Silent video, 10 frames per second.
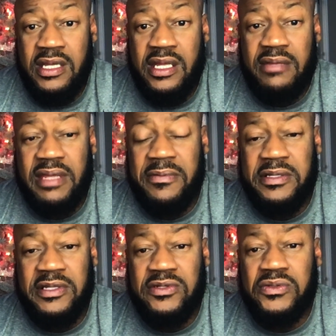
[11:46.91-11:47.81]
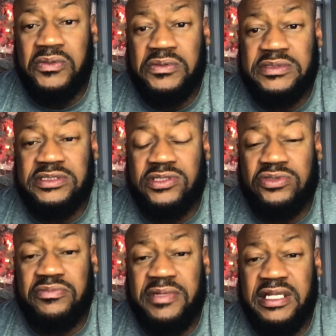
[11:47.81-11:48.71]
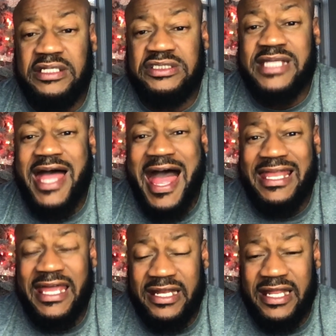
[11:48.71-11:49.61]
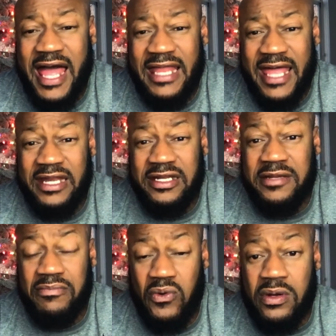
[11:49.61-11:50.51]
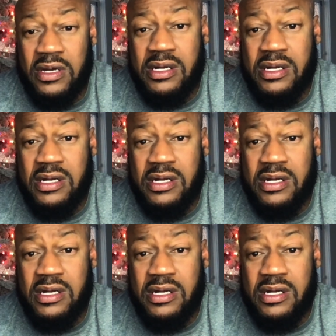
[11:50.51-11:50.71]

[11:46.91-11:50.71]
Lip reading: And maybe the news and social media has just highlighted it more.